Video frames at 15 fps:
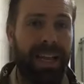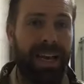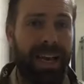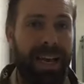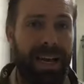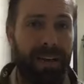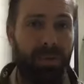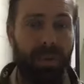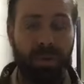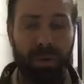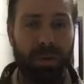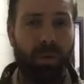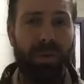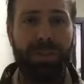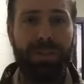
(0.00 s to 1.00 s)
Uh, we were
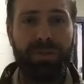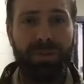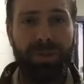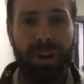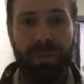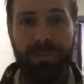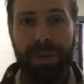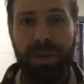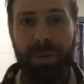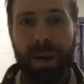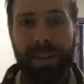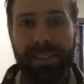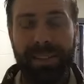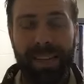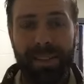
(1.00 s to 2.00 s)
going to do
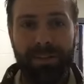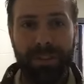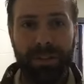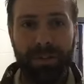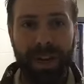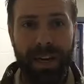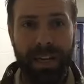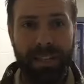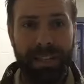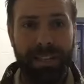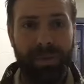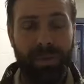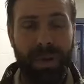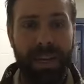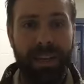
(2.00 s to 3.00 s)
company-wide safety training this
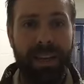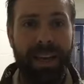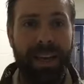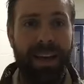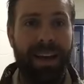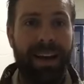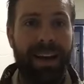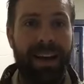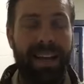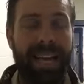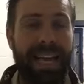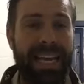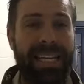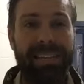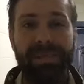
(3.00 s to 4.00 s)
week. Uh,
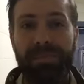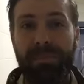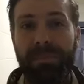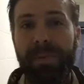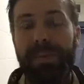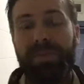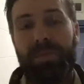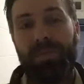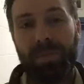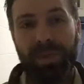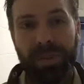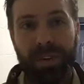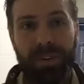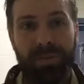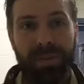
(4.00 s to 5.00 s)
it is miserable
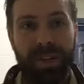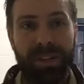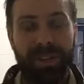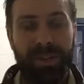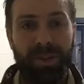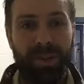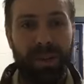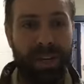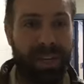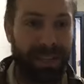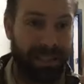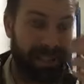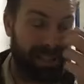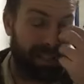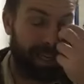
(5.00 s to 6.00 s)
here in Minnesota.
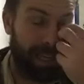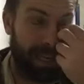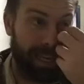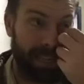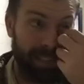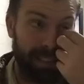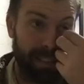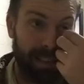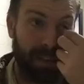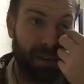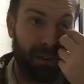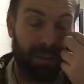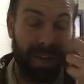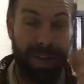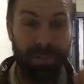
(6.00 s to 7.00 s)
It's it's the start
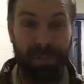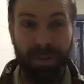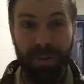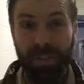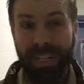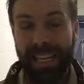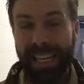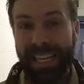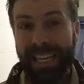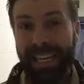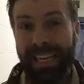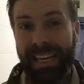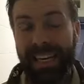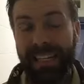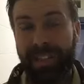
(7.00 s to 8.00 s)
of April. It
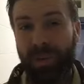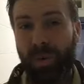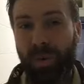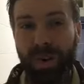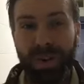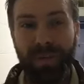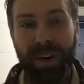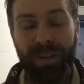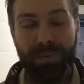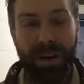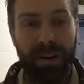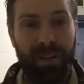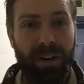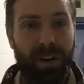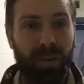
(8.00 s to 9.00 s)
uh, 25
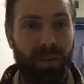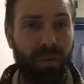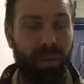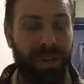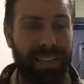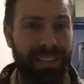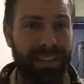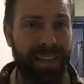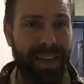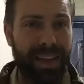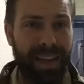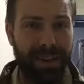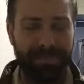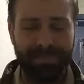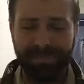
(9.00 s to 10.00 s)
mile an hour winds today.